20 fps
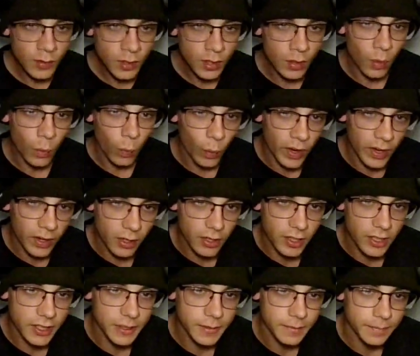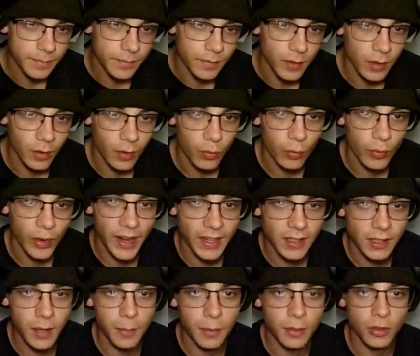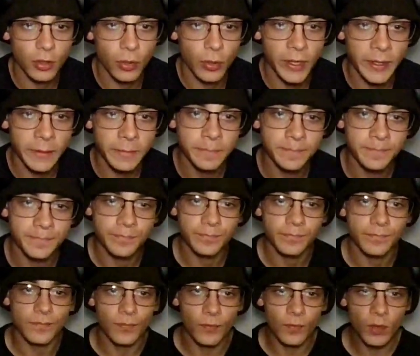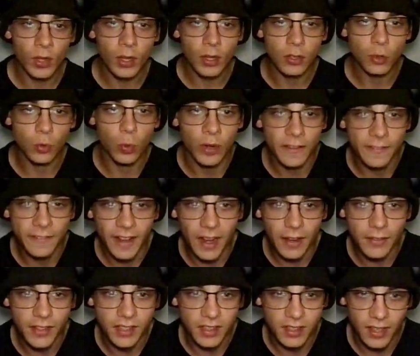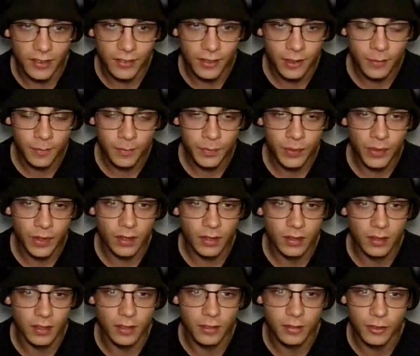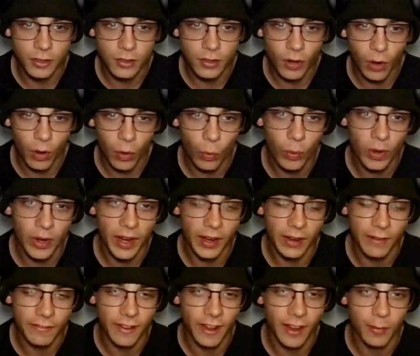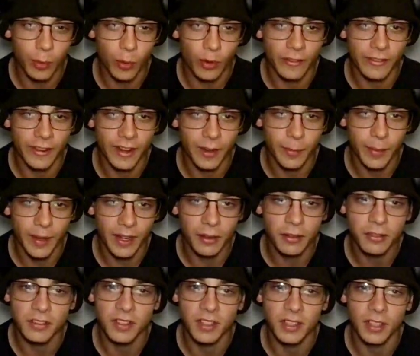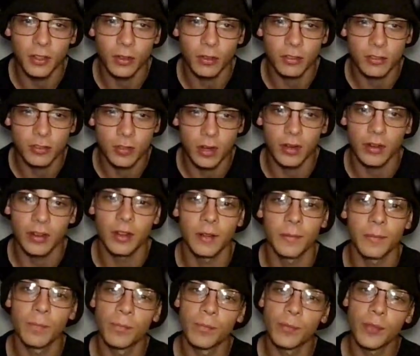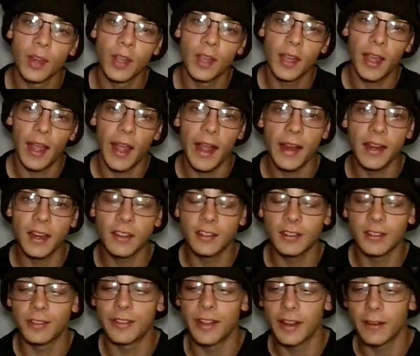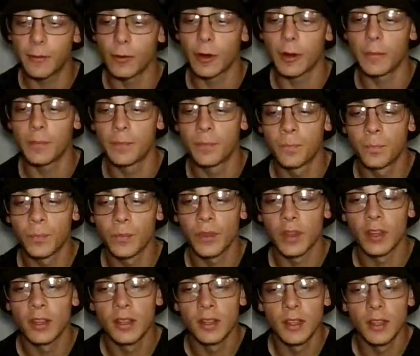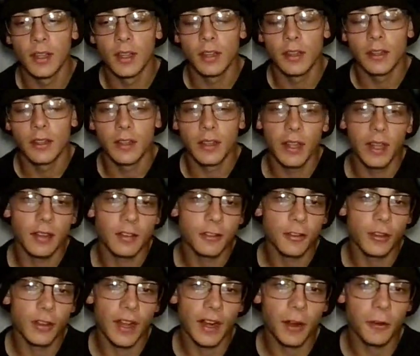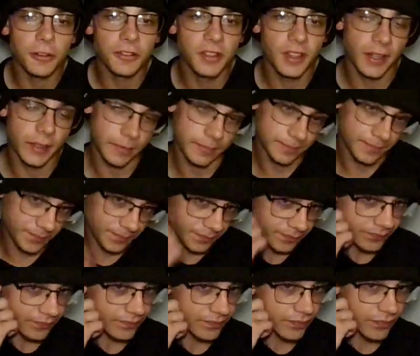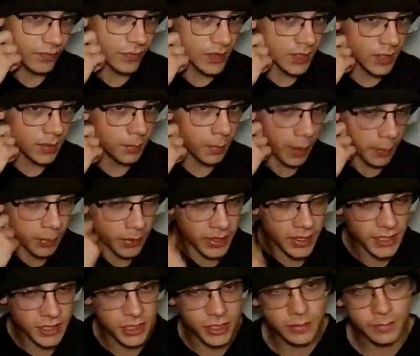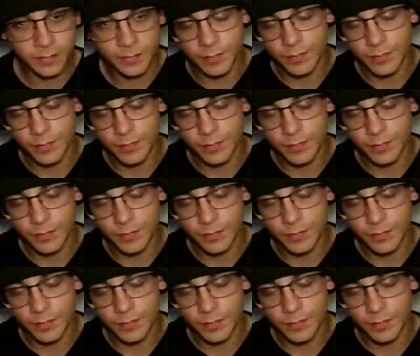Whittaker Ranked number 3, 25-7, 6 foot tall, 185.5 pounds, Sydney, Australia, and he's the favorite. Yeah, so like I was saying, my prediction,